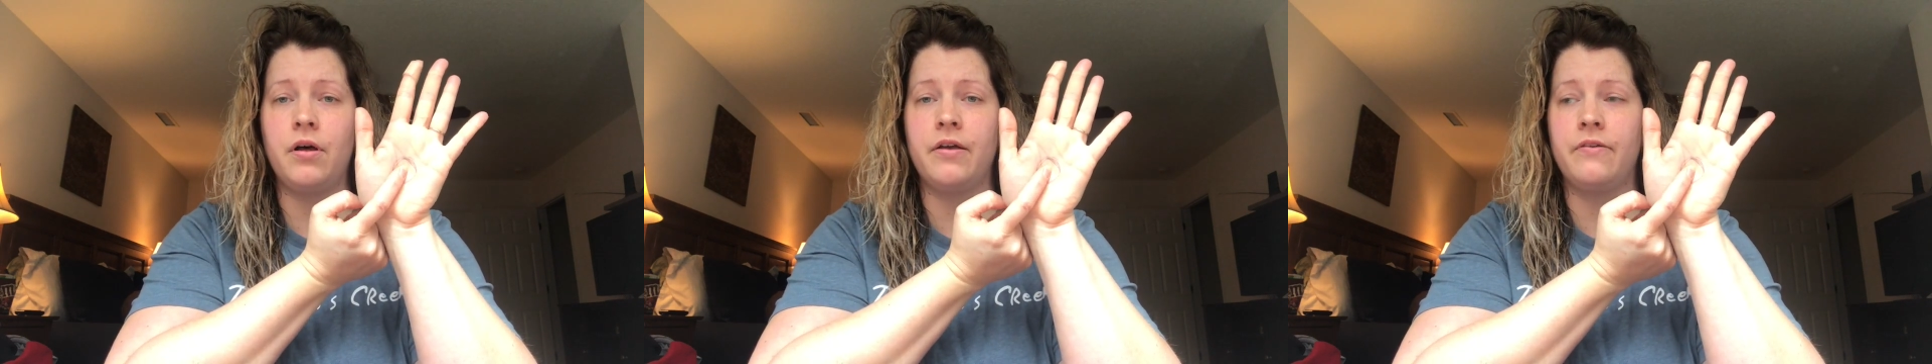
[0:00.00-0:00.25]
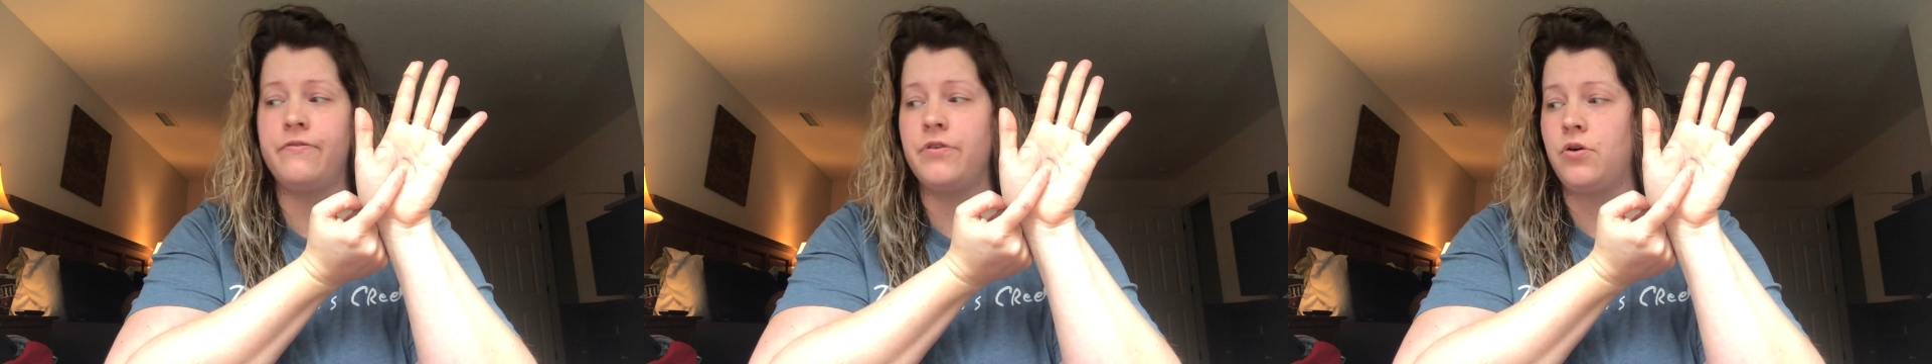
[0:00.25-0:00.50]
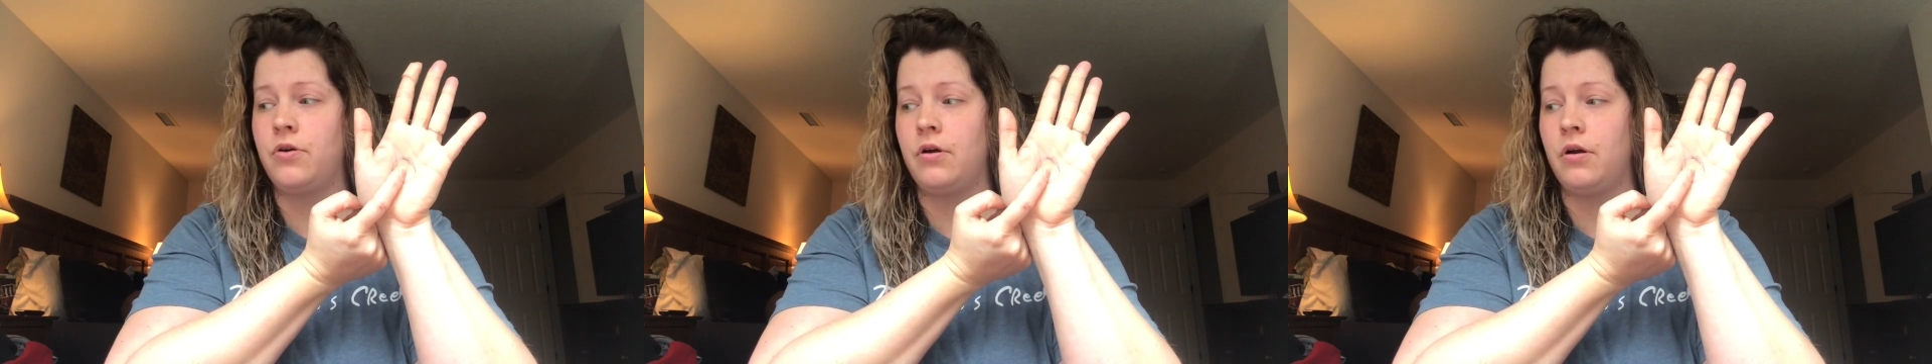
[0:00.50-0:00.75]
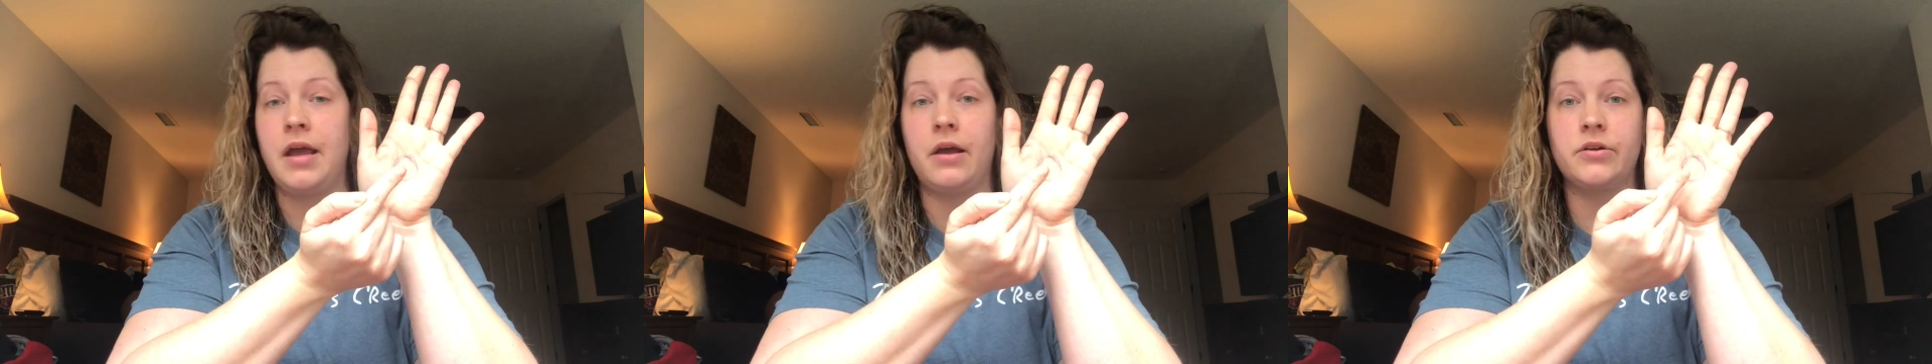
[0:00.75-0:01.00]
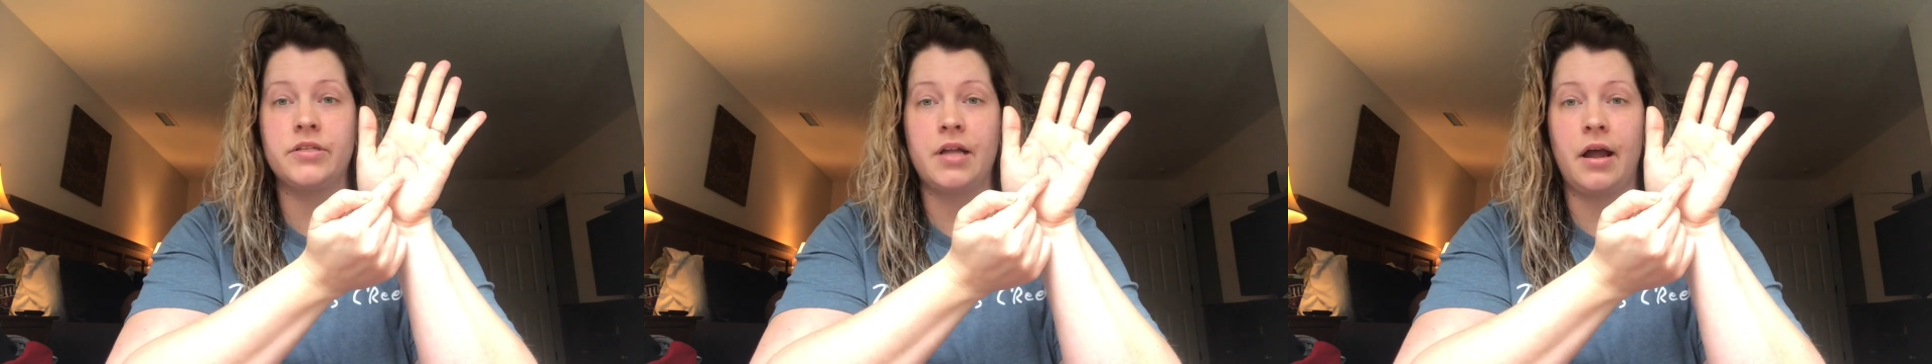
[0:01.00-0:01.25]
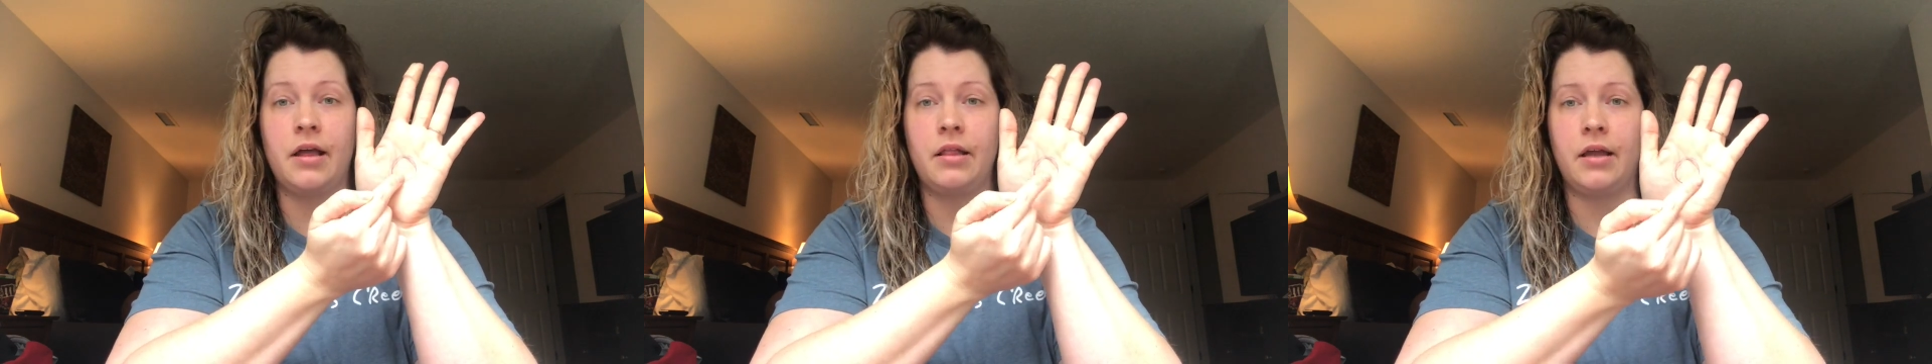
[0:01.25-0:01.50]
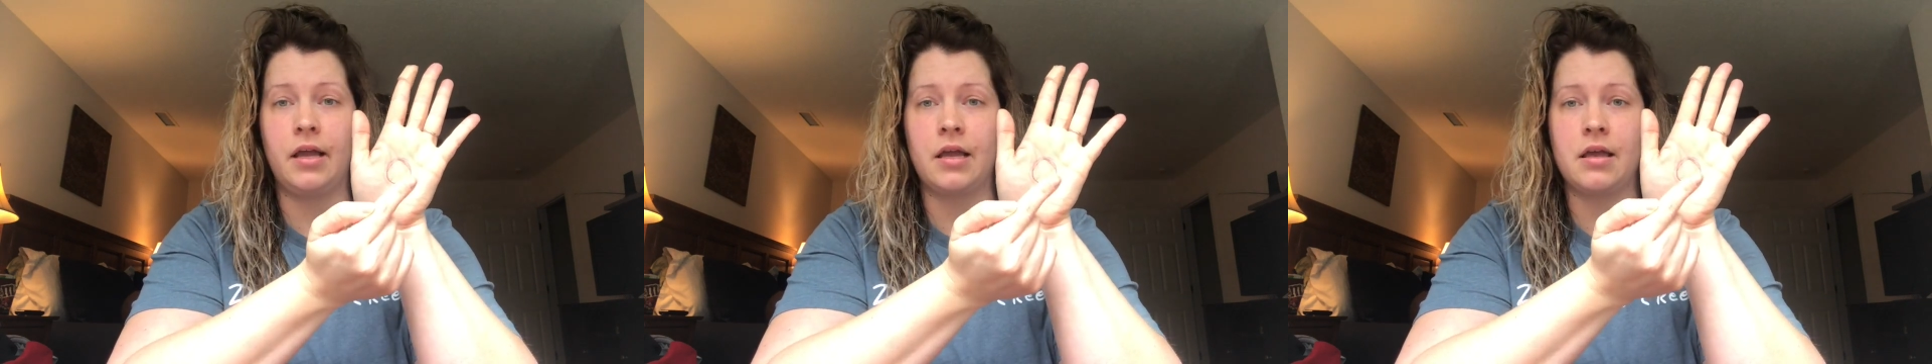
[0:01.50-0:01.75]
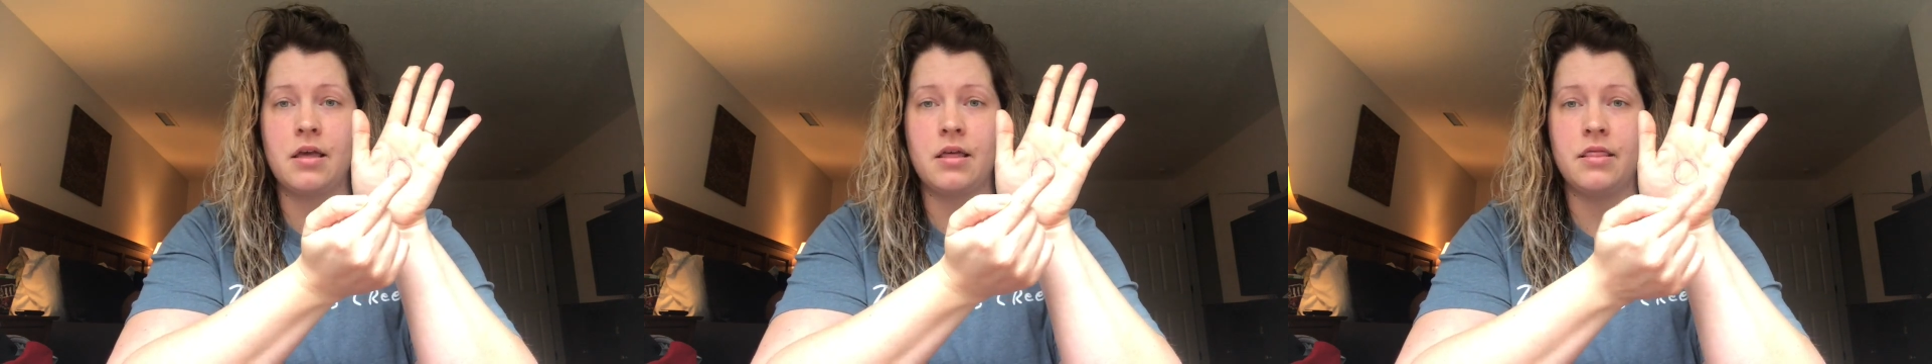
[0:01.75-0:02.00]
If you're air styling,